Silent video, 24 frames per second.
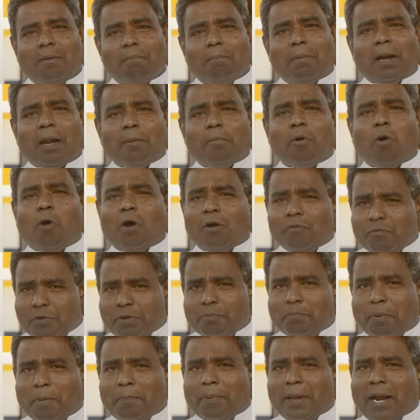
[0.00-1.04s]
But above all, we
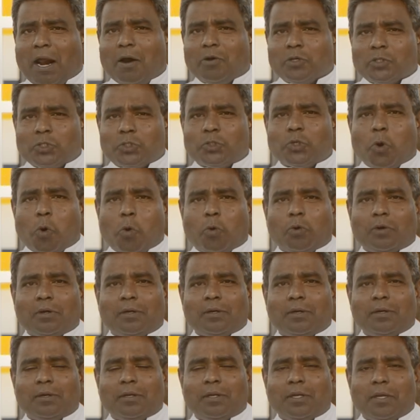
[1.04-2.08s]
prepare our soul,
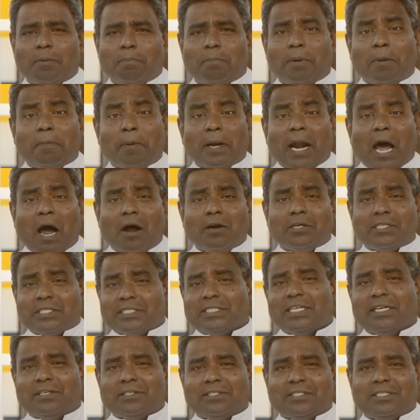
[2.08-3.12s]
prepare
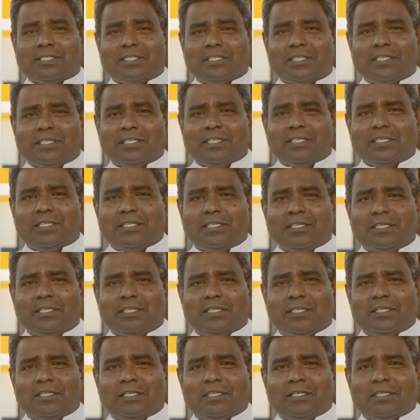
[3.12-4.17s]
ourselves
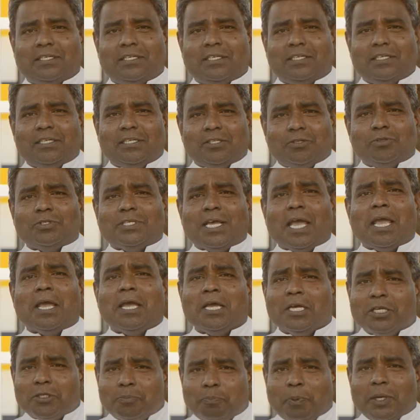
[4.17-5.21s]
to say,
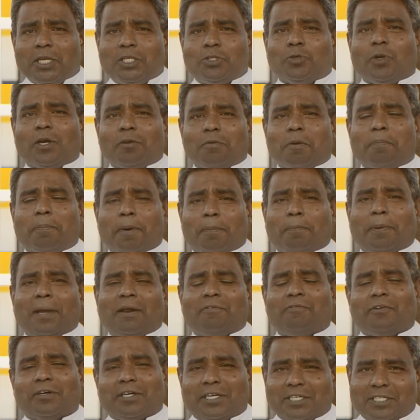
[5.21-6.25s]
spiritually we prepare
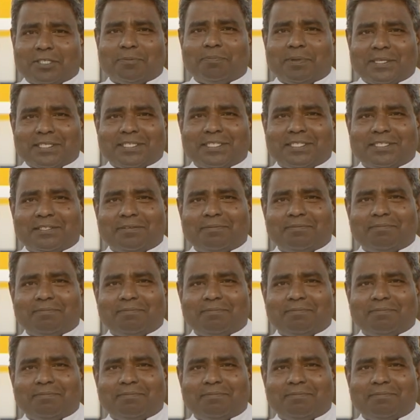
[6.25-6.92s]
for Christmas.